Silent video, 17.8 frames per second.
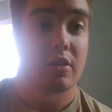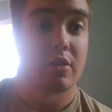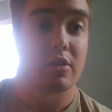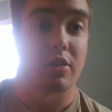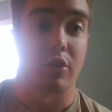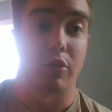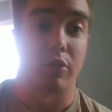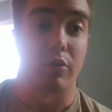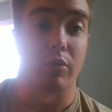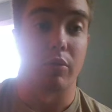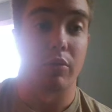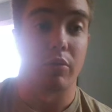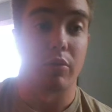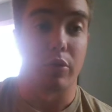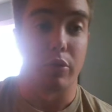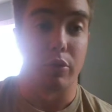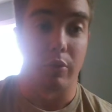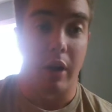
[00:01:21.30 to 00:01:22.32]
So,
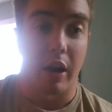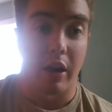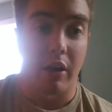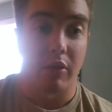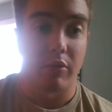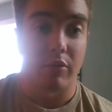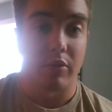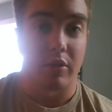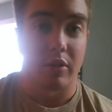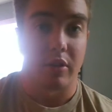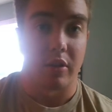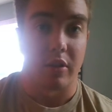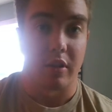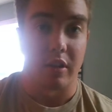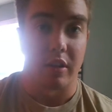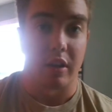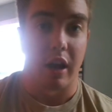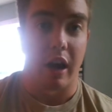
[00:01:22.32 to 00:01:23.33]
throughout
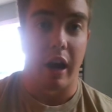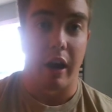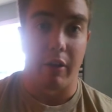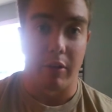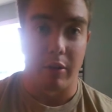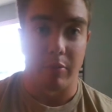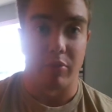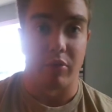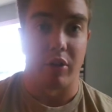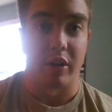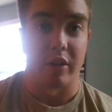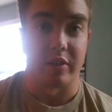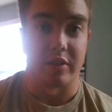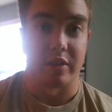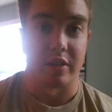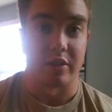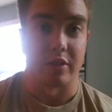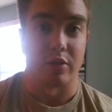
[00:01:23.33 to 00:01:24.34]
the hiring
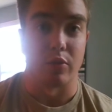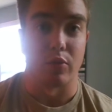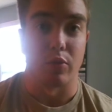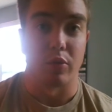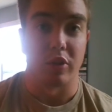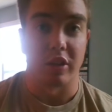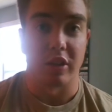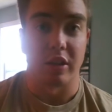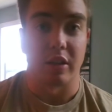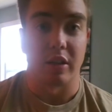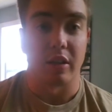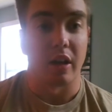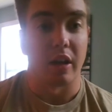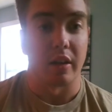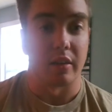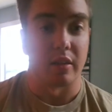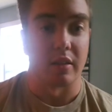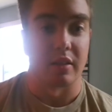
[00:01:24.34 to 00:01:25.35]
process, you really,
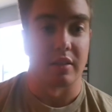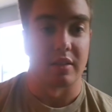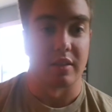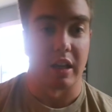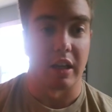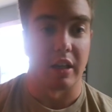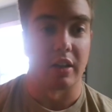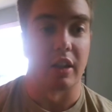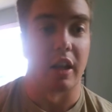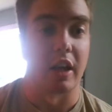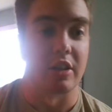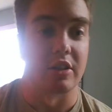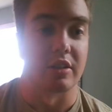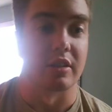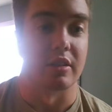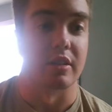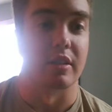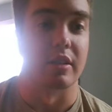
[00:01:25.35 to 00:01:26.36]
I think,
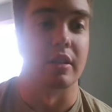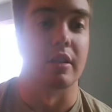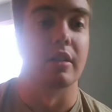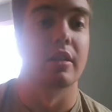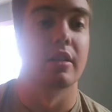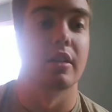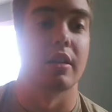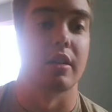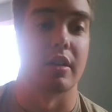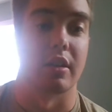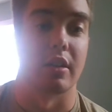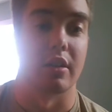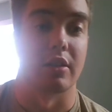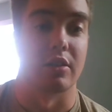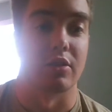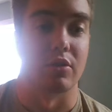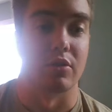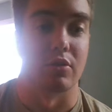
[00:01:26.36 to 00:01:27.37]
psychologically
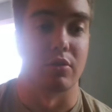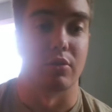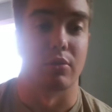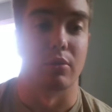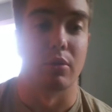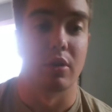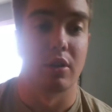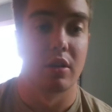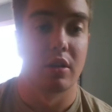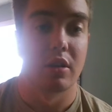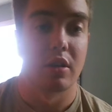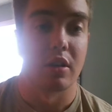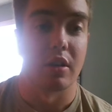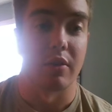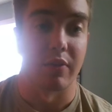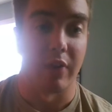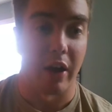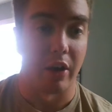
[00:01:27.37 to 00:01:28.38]
need to
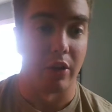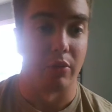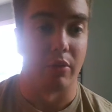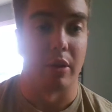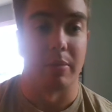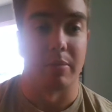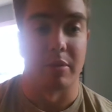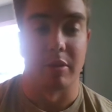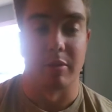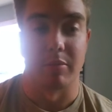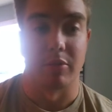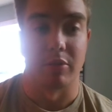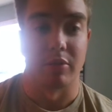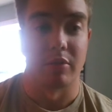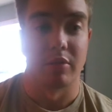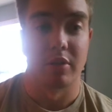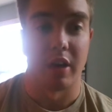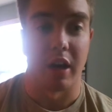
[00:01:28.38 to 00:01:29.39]
evaluate
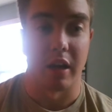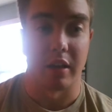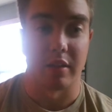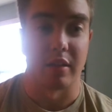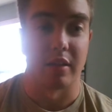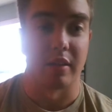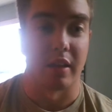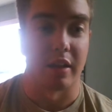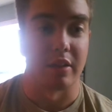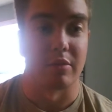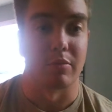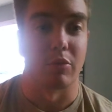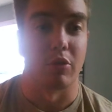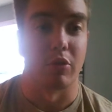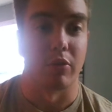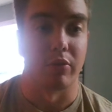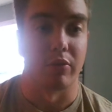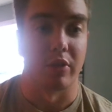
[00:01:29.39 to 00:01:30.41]
people. I think that's
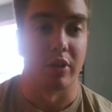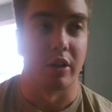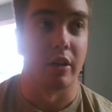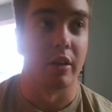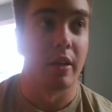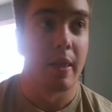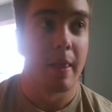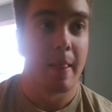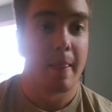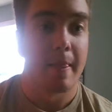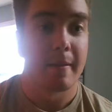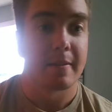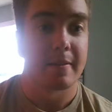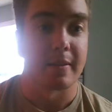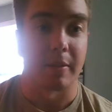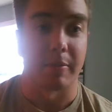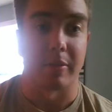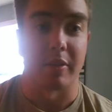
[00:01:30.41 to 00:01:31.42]
more of a
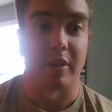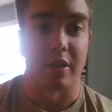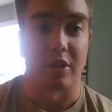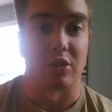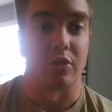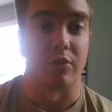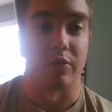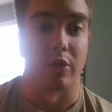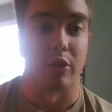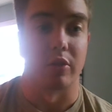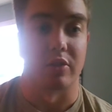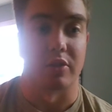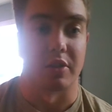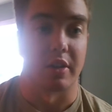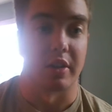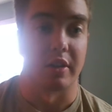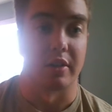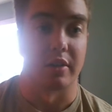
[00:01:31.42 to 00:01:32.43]
something they should
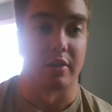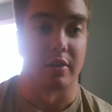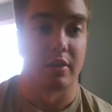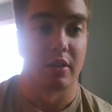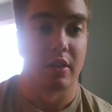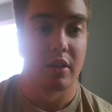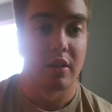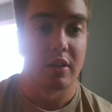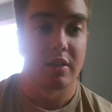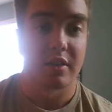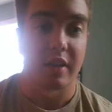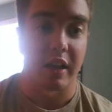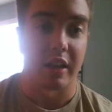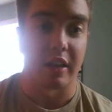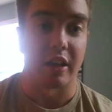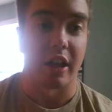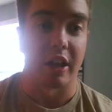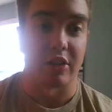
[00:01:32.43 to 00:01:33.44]
focus on is
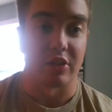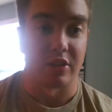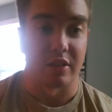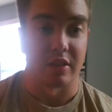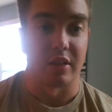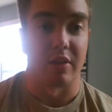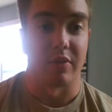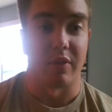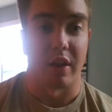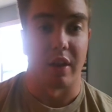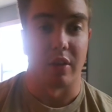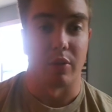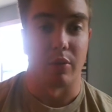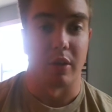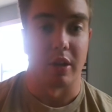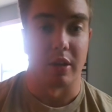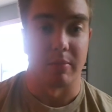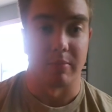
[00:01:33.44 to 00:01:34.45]
psychologically
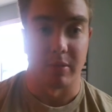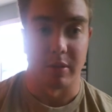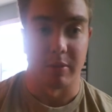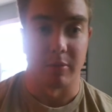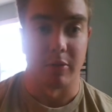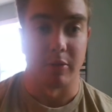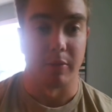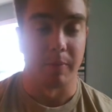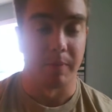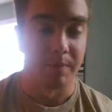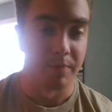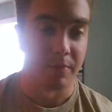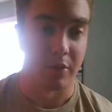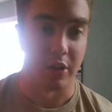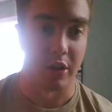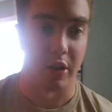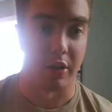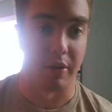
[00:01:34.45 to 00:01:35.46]
evaluating people,
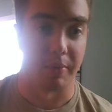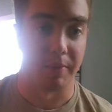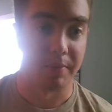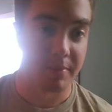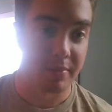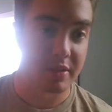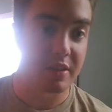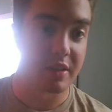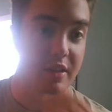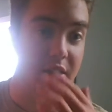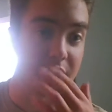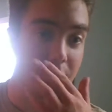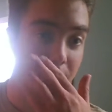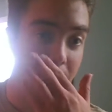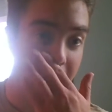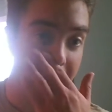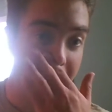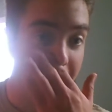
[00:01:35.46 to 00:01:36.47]
see
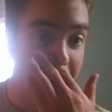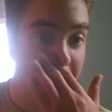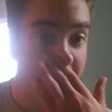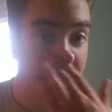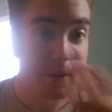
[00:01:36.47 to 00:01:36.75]
what